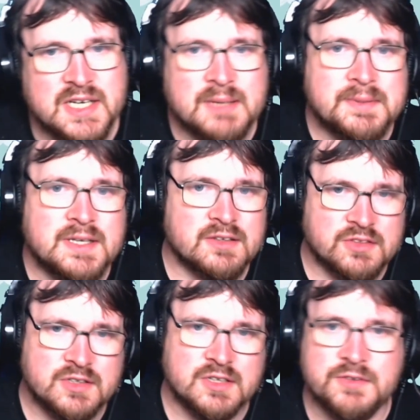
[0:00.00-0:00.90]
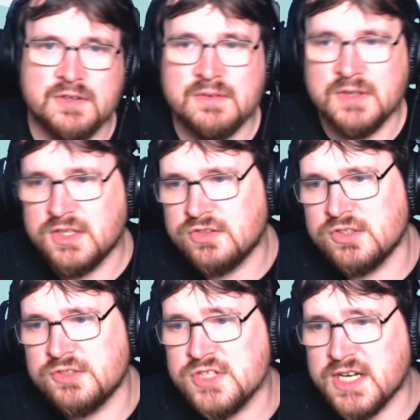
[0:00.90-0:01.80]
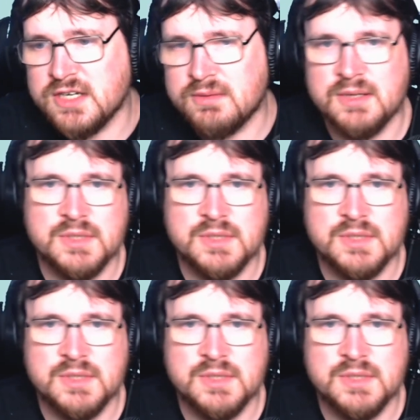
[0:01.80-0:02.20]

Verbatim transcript: happening the 31st of January,